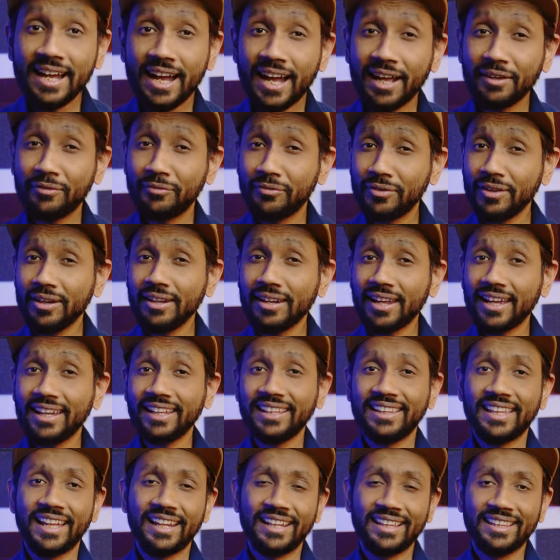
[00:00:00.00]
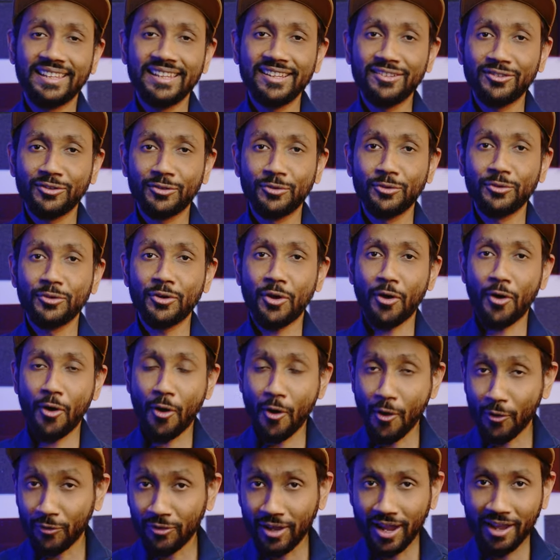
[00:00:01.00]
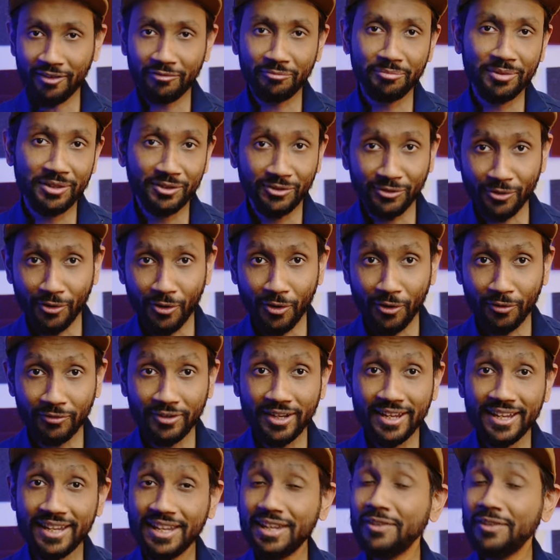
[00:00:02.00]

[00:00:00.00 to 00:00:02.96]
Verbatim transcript: I feel like that this could all have been solved